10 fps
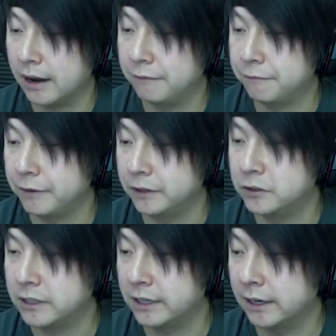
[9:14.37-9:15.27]
I've
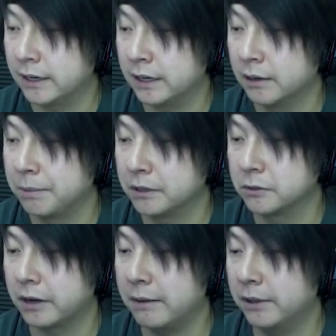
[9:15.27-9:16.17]
faced in a in a
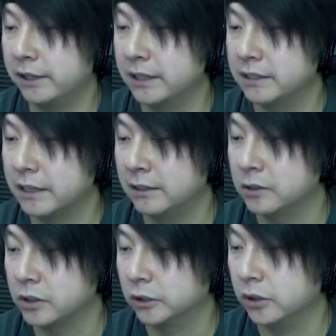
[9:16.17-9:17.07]
puzzle game like this in
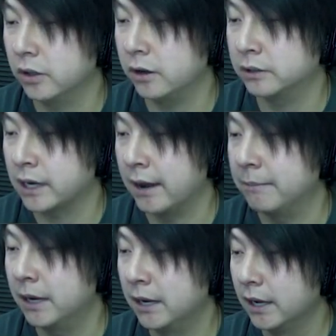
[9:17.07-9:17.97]
such a long time.